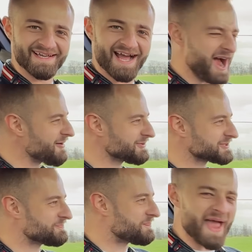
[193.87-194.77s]
I was
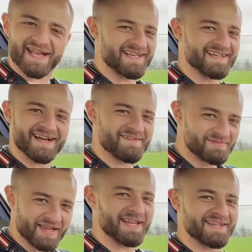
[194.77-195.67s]
begging, I'm
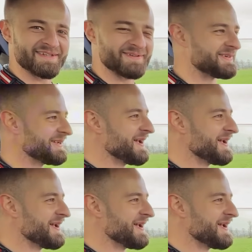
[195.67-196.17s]
telling you.